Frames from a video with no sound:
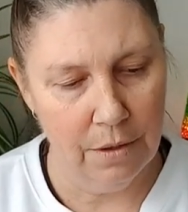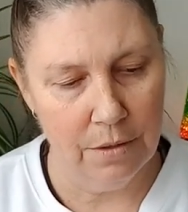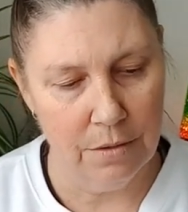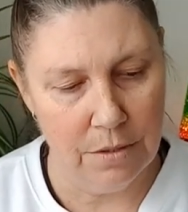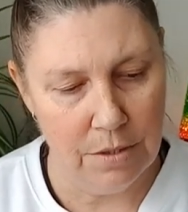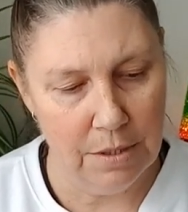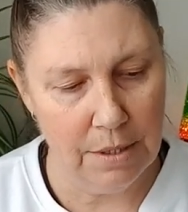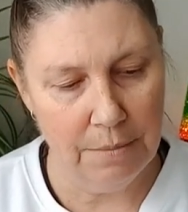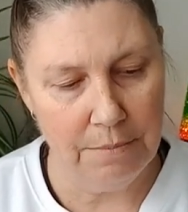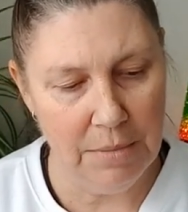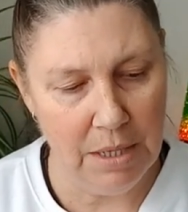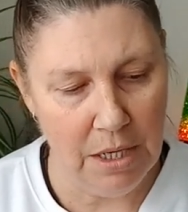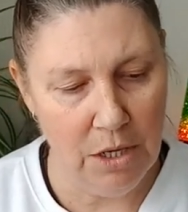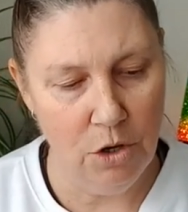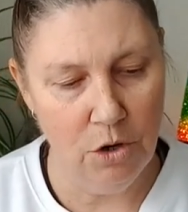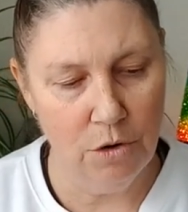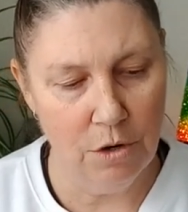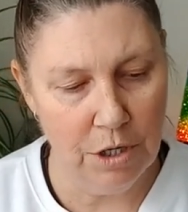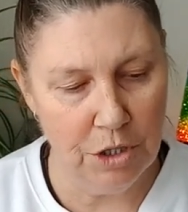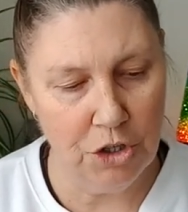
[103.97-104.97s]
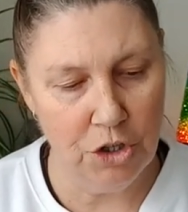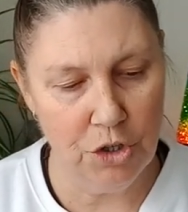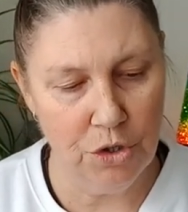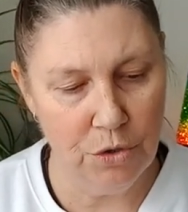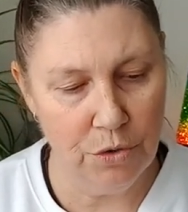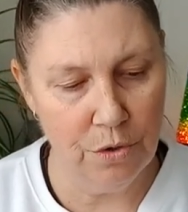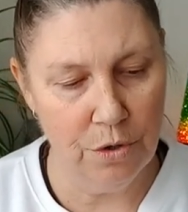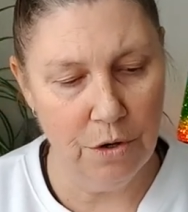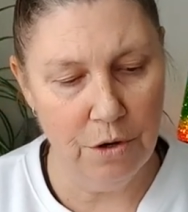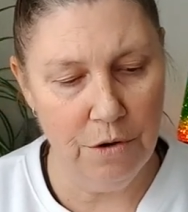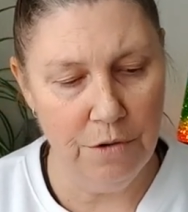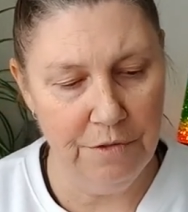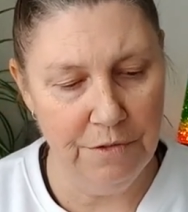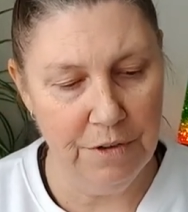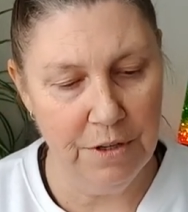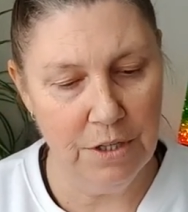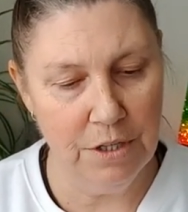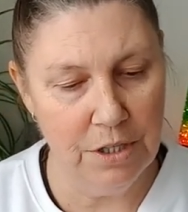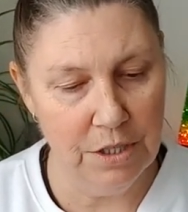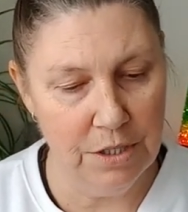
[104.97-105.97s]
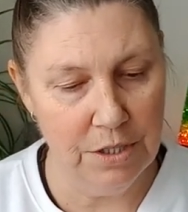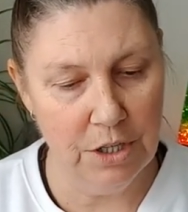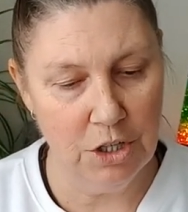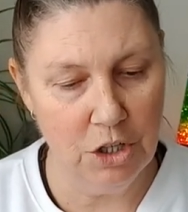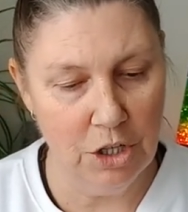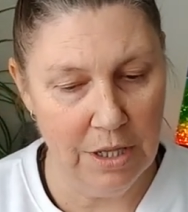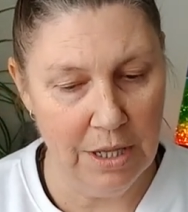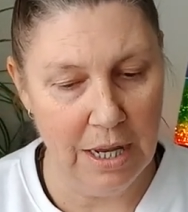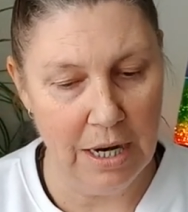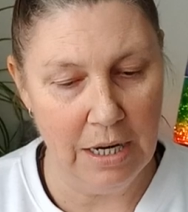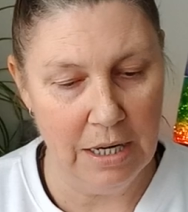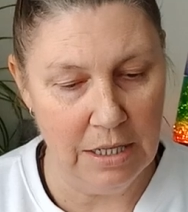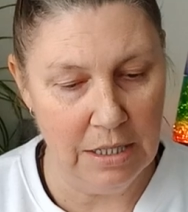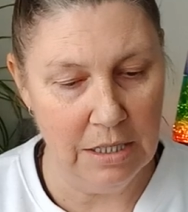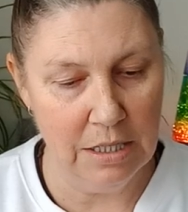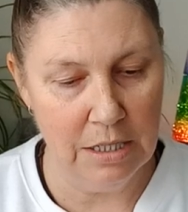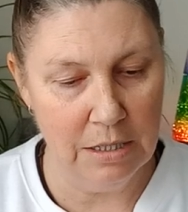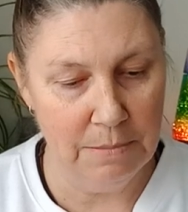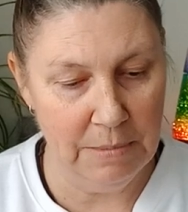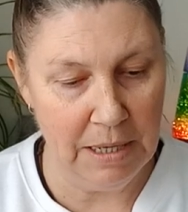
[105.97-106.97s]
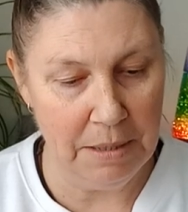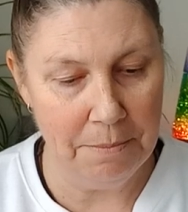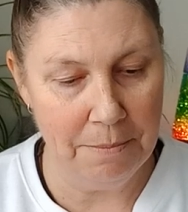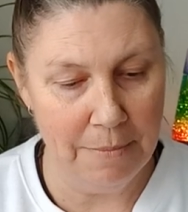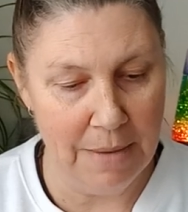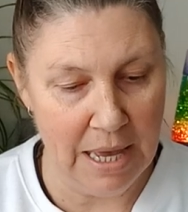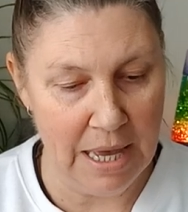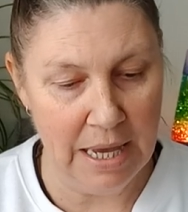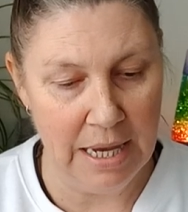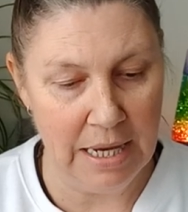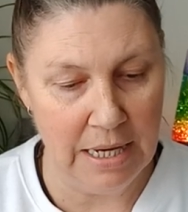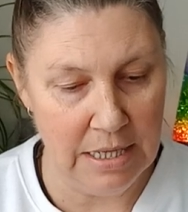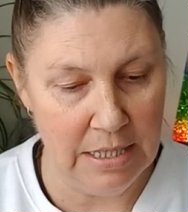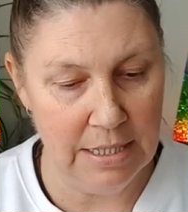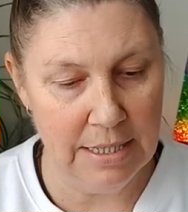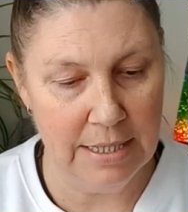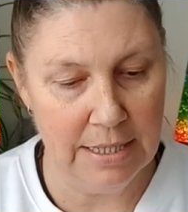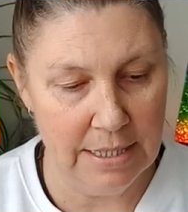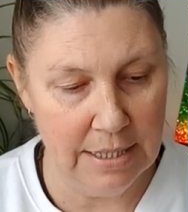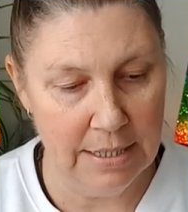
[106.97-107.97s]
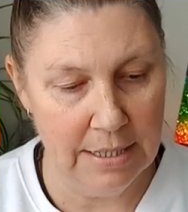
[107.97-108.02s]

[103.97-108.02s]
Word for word: Something you're unsure of, a decision that needs to be made.